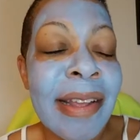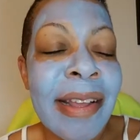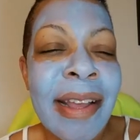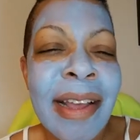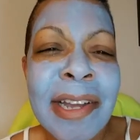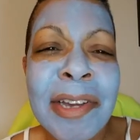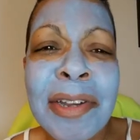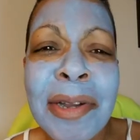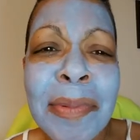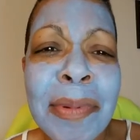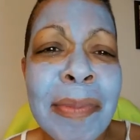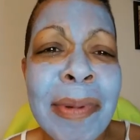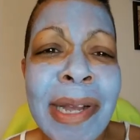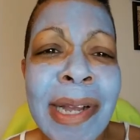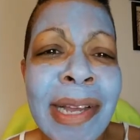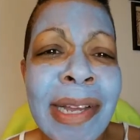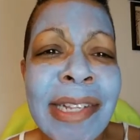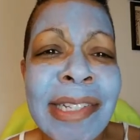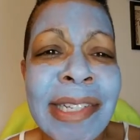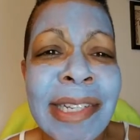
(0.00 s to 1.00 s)
I could have put my
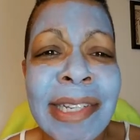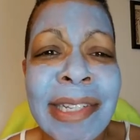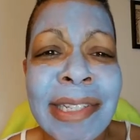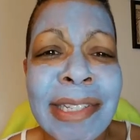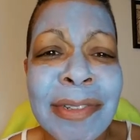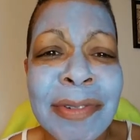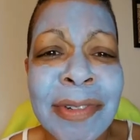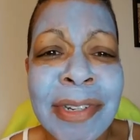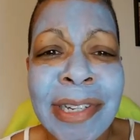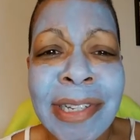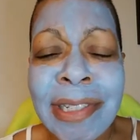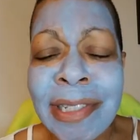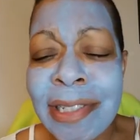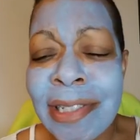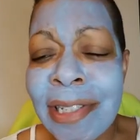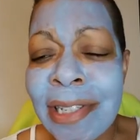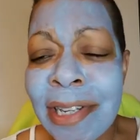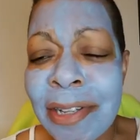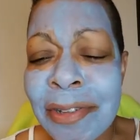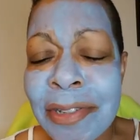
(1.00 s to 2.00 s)
contacts in, right, and just
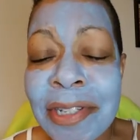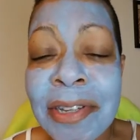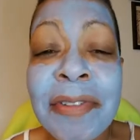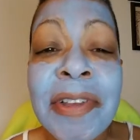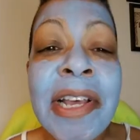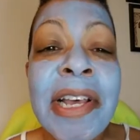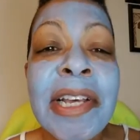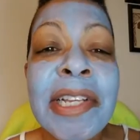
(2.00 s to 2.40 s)
did other stuff.